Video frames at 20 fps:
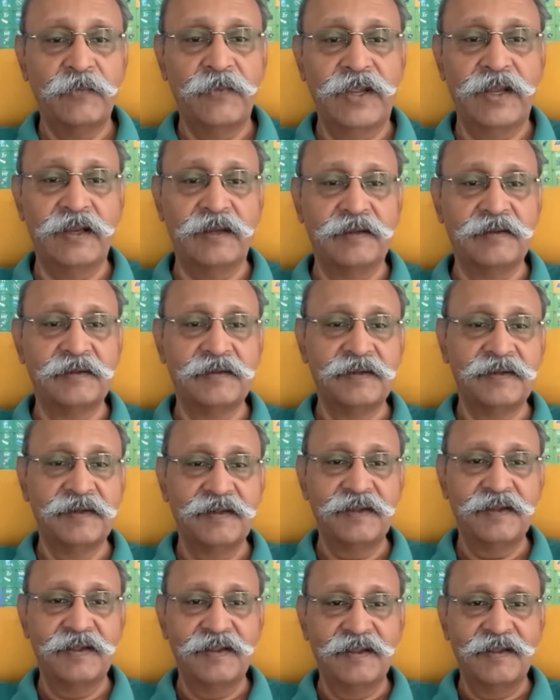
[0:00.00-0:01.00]
Well,
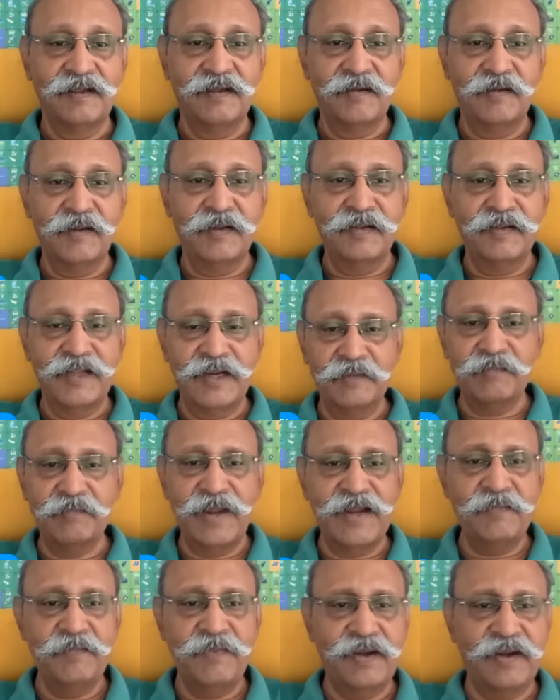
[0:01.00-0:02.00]
that
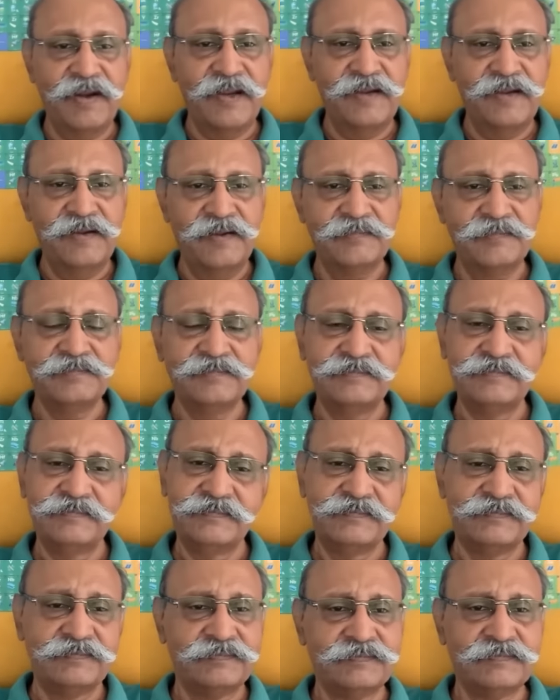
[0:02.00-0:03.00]
might be right.
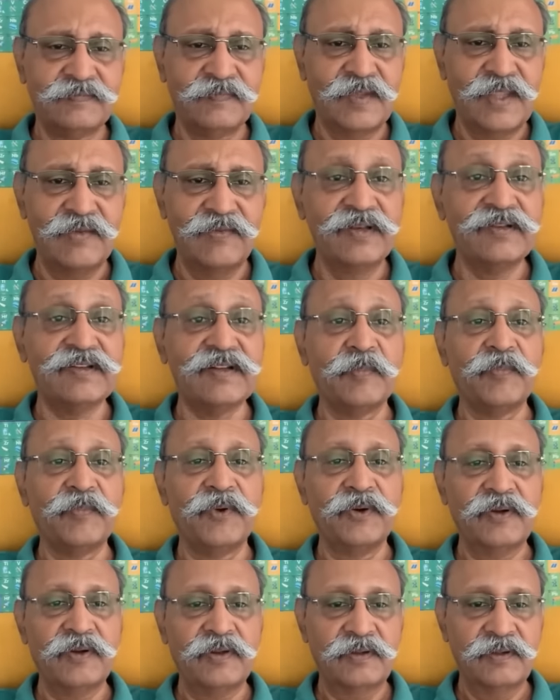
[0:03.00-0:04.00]
They will
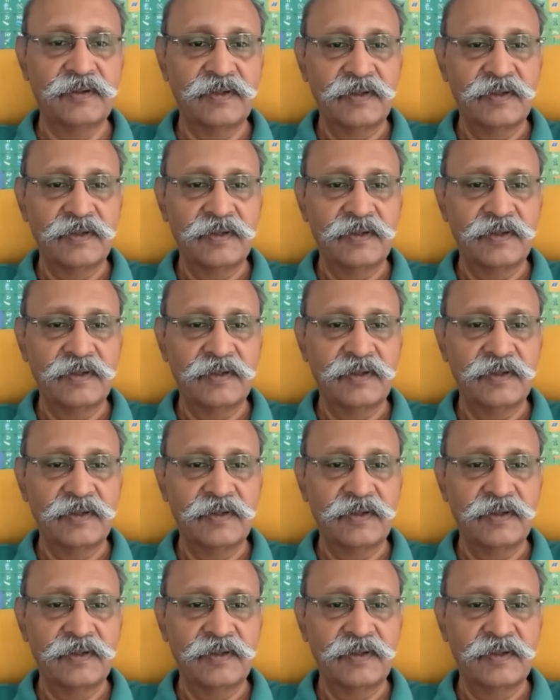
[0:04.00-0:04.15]
support.